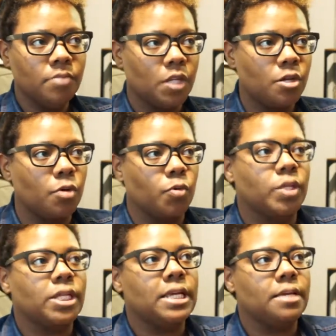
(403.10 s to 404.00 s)
you know
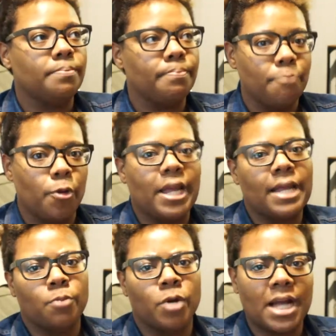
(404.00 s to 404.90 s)
really
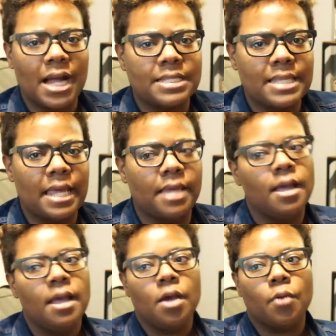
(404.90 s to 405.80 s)
creating more content
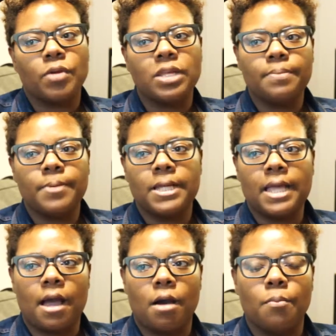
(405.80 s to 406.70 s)
really
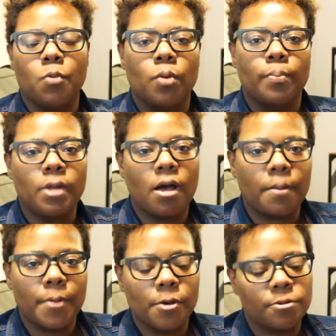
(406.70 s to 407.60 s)
putting out more
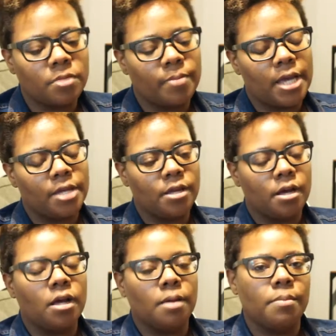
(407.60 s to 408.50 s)
blog posts on my
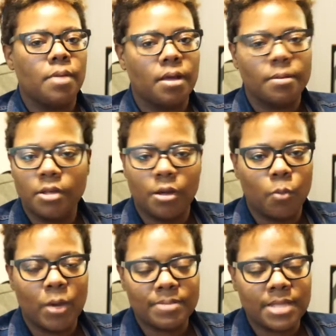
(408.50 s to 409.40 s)
um, you know
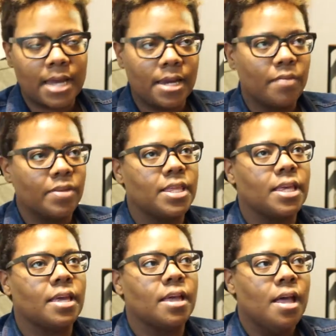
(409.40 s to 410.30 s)
website and
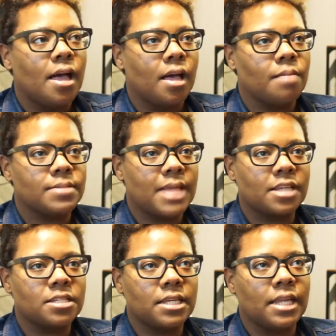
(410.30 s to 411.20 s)
everything um, i was
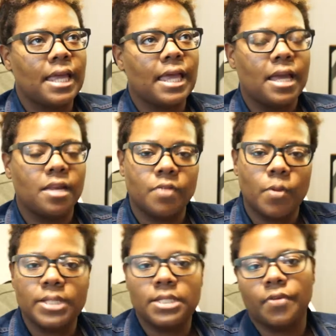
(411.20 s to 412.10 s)
actually like kind of
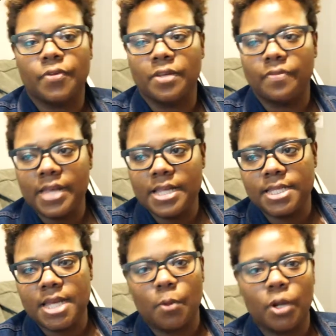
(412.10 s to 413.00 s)
going to different
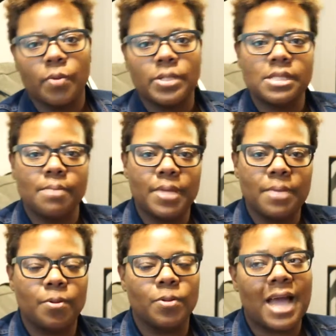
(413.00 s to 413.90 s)
events networking with some
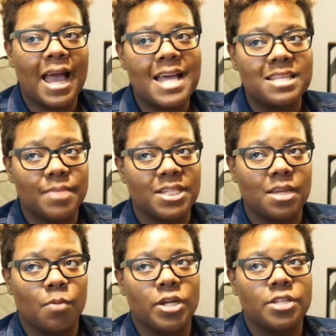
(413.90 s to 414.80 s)
people not as much as
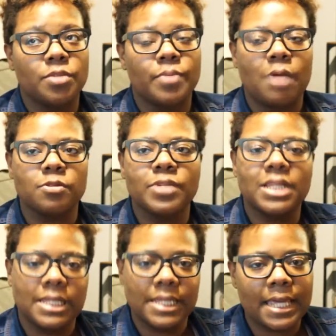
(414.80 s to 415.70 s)
i wanted to but i was
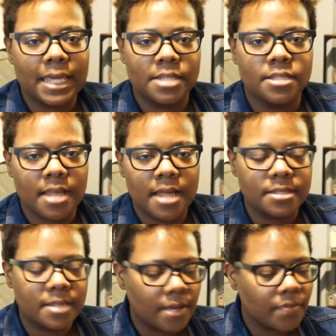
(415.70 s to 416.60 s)
really looking into that
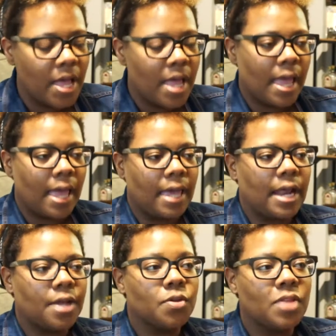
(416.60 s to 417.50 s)
stuff and
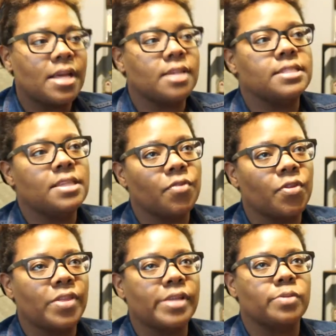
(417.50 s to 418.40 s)
i knew that several
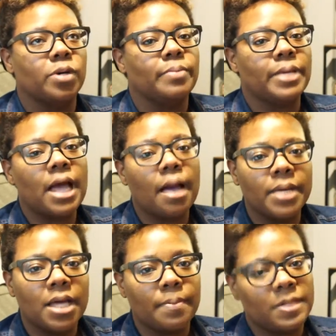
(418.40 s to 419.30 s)
things were going to be
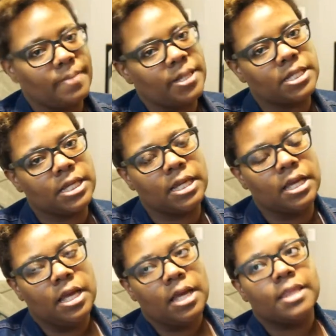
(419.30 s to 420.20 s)
coming up especially
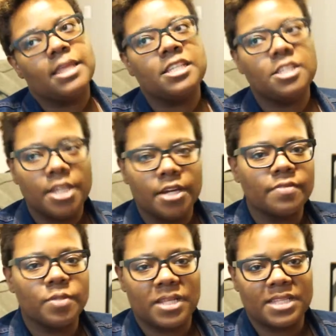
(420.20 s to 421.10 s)
this year
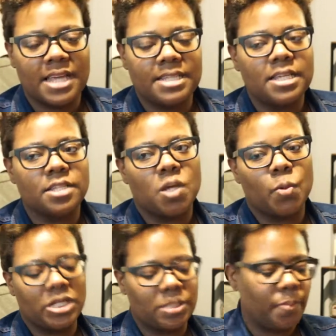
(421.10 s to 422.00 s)
of 2018 so i
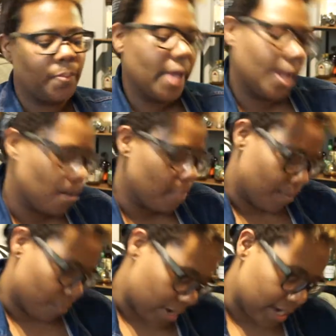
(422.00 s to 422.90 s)
to prepare my
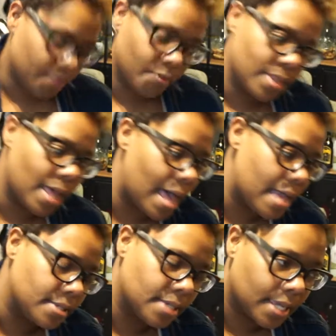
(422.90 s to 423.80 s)
brand for
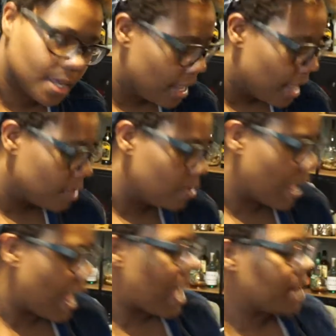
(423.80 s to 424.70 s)
that and like you know
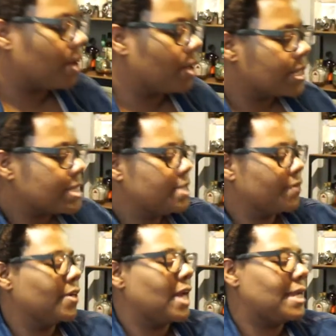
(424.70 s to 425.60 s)
i had all these
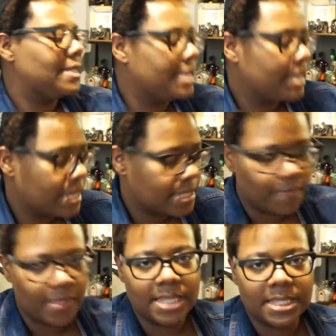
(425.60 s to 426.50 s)
different ideas
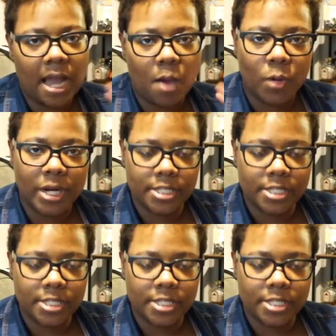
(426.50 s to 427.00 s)
of things that i wanted